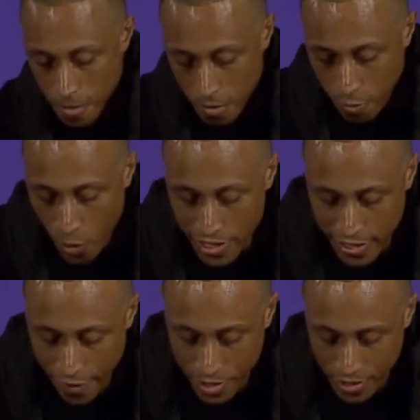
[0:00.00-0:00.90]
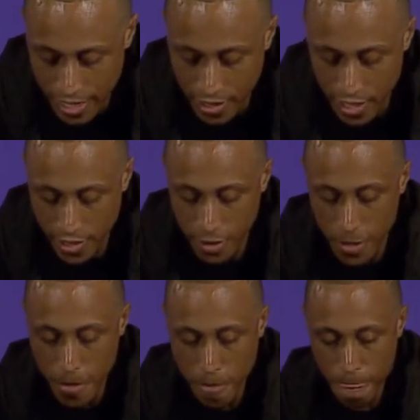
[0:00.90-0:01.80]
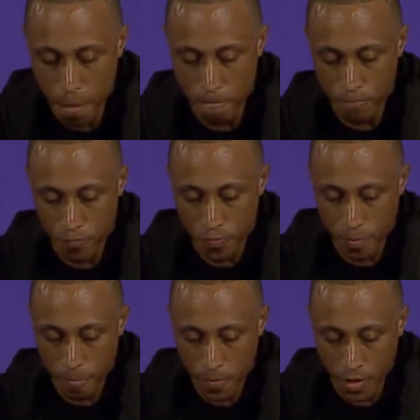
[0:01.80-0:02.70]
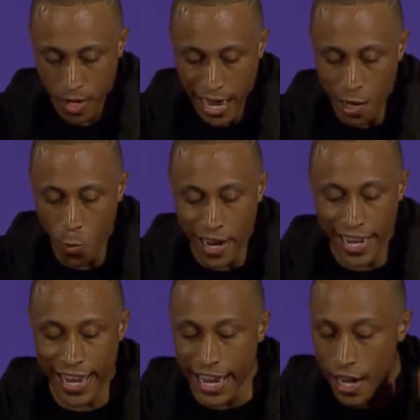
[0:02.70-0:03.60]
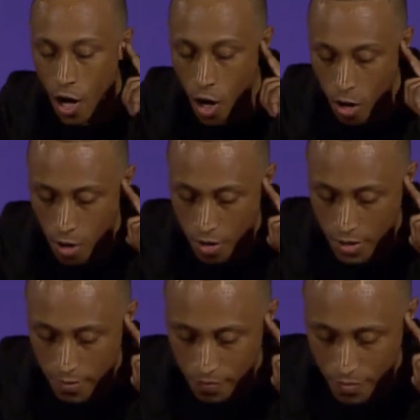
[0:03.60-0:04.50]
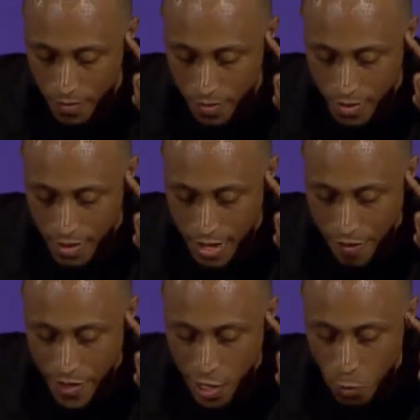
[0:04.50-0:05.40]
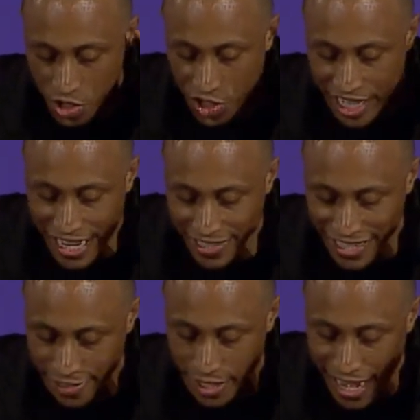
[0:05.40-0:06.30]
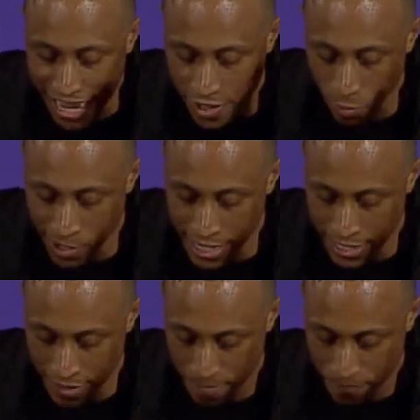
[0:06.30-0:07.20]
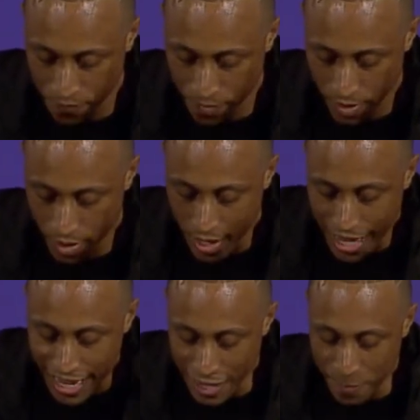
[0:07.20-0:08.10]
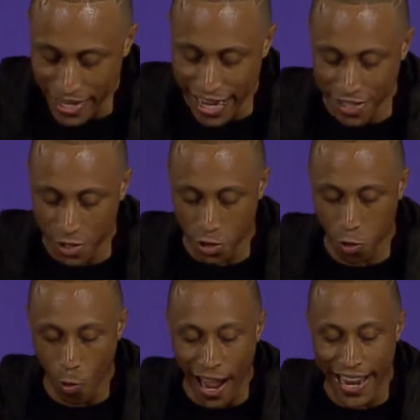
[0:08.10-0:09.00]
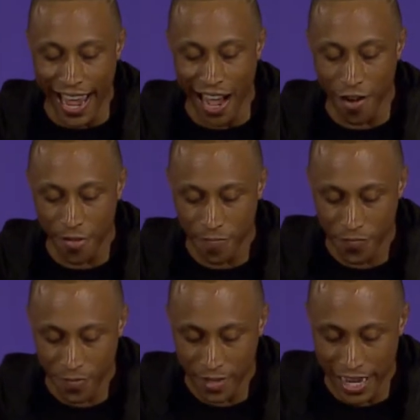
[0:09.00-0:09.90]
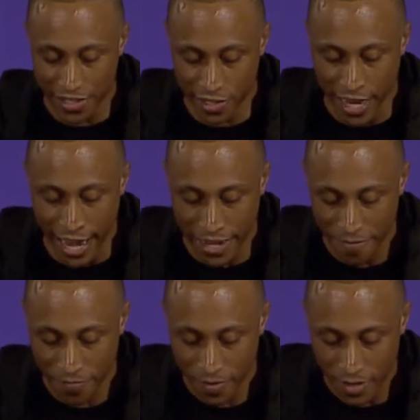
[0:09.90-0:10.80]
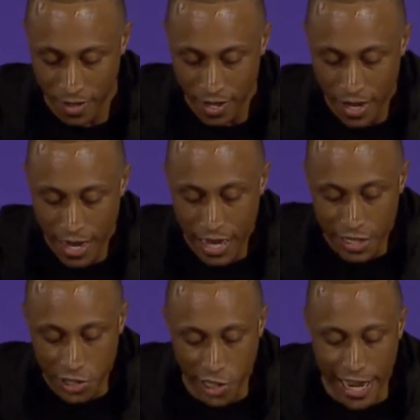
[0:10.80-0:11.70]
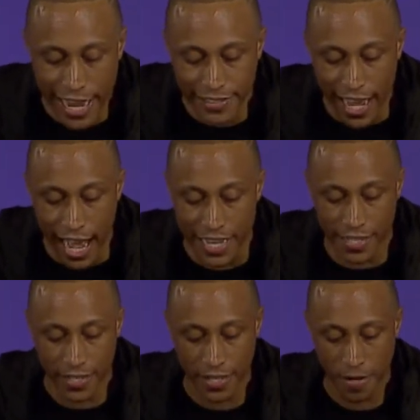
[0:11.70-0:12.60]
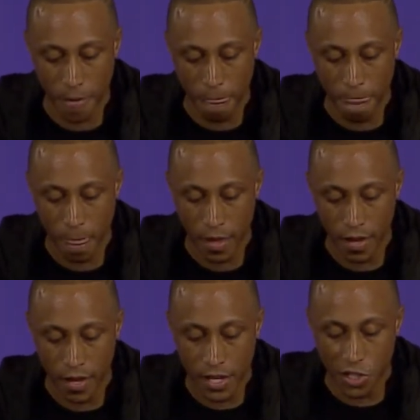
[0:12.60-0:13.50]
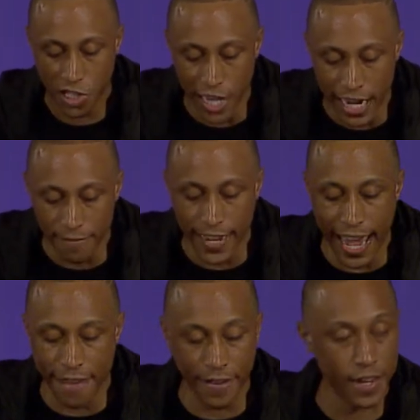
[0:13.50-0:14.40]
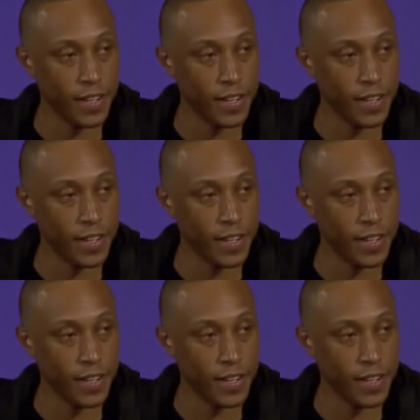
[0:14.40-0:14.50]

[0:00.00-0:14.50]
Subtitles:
47 says this, and when he heard that it was Jesus the Nazarene, he began to cry out and say, Jesus, Son of David,